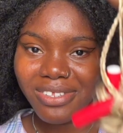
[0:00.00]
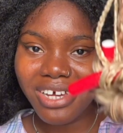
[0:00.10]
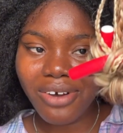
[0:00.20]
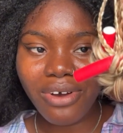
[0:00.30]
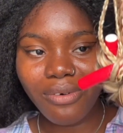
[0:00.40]

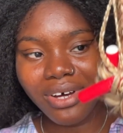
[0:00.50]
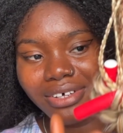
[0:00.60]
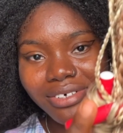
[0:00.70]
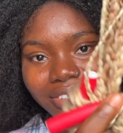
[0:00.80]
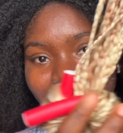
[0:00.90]
how our
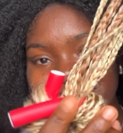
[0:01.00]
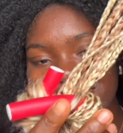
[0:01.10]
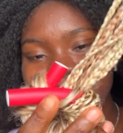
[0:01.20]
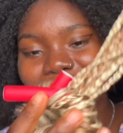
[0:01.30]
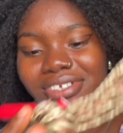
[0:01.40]

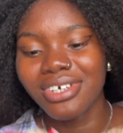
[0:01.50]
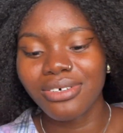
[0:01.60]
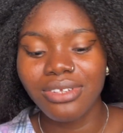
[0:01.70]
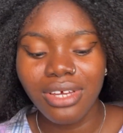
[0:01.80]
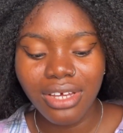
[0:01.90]
curls turned
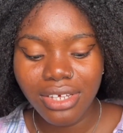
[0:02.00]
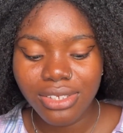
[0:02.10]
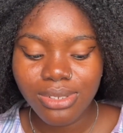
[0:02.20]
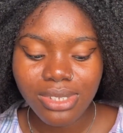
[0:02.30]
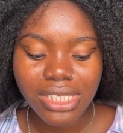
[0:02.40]
out.
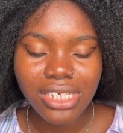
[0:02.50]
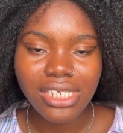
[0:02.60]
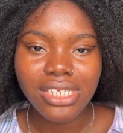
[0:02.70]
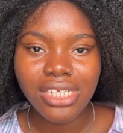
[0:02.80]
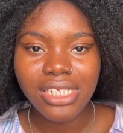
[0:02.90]
So since I
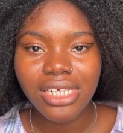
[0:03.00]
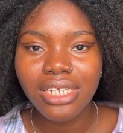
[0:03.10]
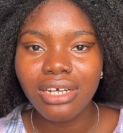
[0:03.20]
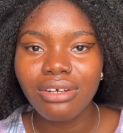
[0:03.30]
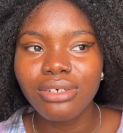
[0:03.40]
started
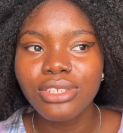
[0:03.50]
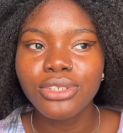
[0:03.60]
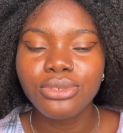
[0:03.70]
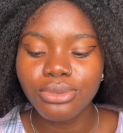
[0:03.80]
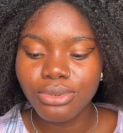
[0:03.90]
around
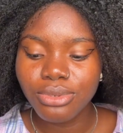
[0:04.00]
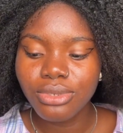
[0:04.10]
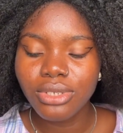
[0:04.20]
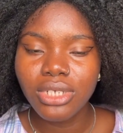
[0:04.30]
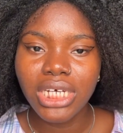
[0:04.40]
2
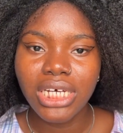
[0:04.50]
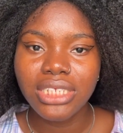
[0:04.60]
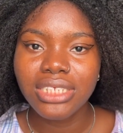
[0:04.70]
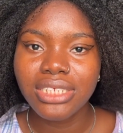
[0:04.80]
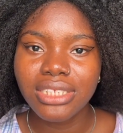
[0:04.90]
and
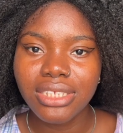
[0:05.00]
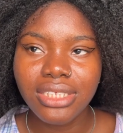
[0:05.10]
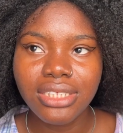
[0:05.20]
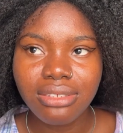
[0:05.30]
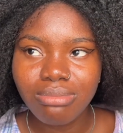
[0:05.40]
this
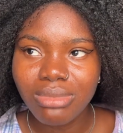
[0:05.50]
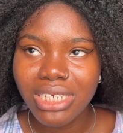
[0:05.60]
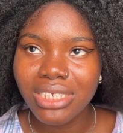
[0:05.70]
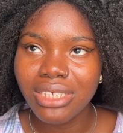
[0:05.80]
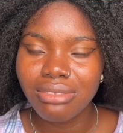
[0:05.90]
6,
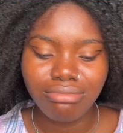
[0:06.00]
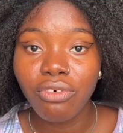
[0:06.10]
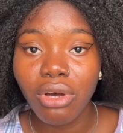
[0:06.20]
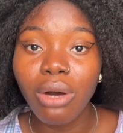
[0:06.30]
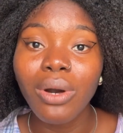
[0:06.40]
let's say
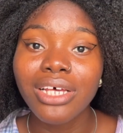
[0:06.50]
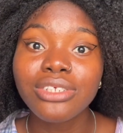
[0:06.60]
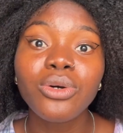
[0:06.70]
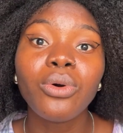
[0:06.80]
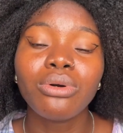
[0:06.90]
4 hours,
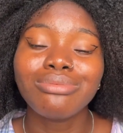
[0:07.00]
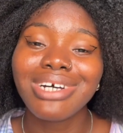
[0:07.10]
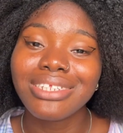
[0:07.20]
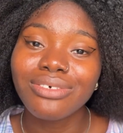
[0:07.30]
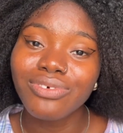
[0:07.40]
or
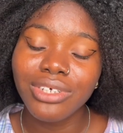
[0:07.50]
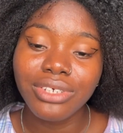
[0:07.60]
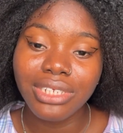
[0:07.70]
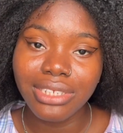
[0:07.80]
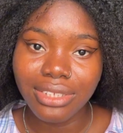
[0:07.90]
at the very
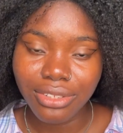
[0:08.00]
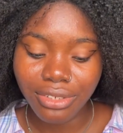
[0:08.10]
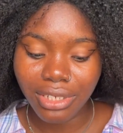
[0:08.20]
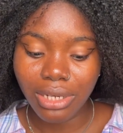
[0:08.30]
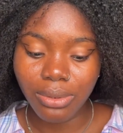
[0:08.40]
least
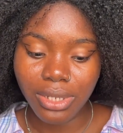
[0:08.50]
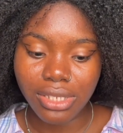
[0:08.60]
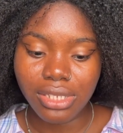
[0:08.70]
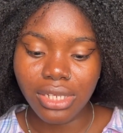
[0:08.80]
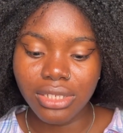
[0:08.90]
3
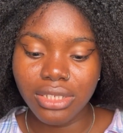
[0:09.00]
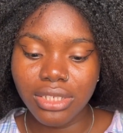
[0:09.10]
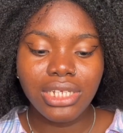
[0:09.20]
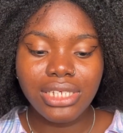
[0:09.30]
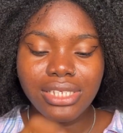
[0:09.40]
hours, and
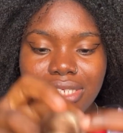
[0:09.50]
let's see